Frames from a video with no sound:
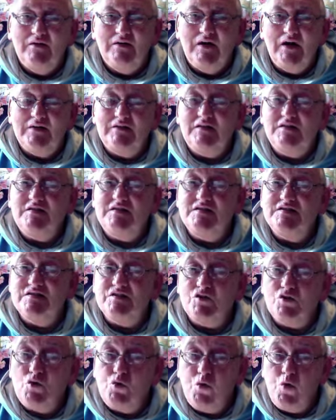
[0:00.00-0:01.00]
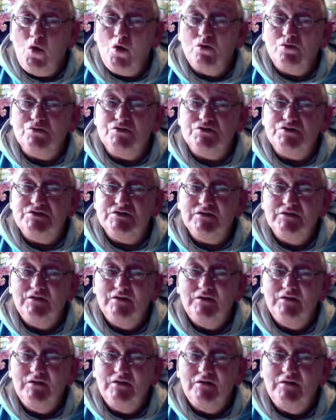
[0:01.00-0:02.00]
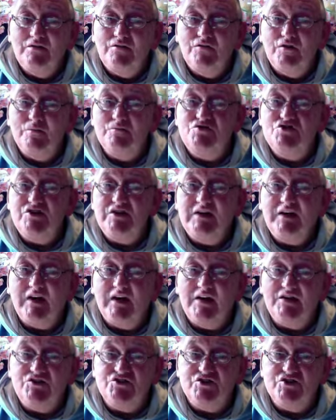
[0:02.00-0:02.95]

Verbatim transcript: And it is a quote from G.K.